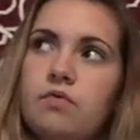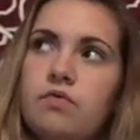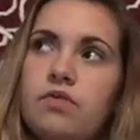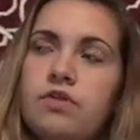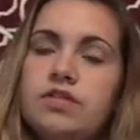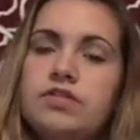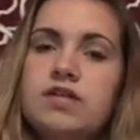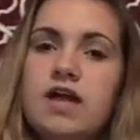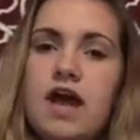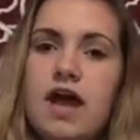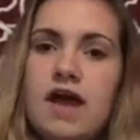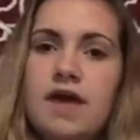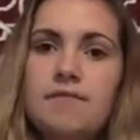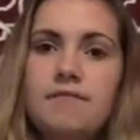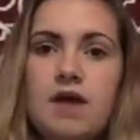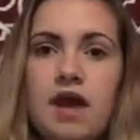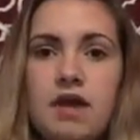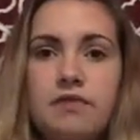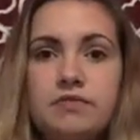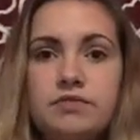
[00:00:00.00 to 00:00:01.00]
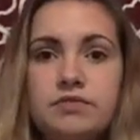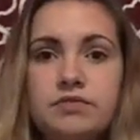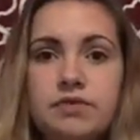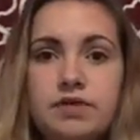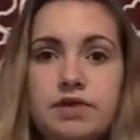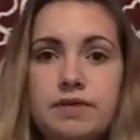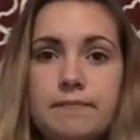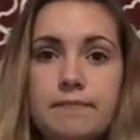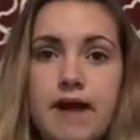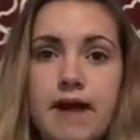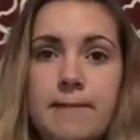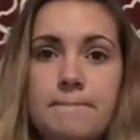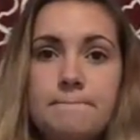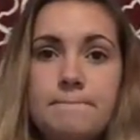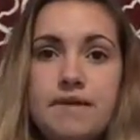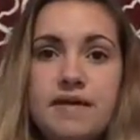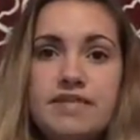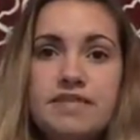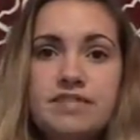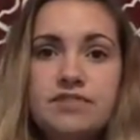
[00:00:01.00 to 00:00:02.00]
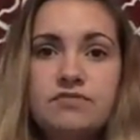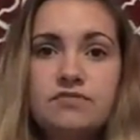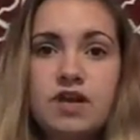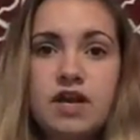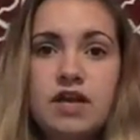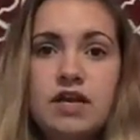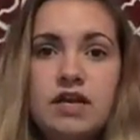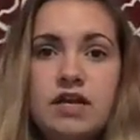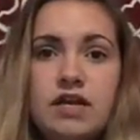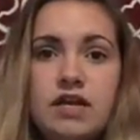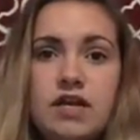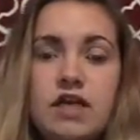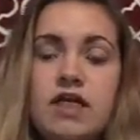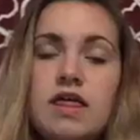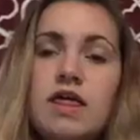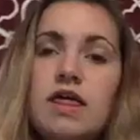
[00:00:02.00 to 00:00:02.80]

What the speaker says: the time I was with my best friend,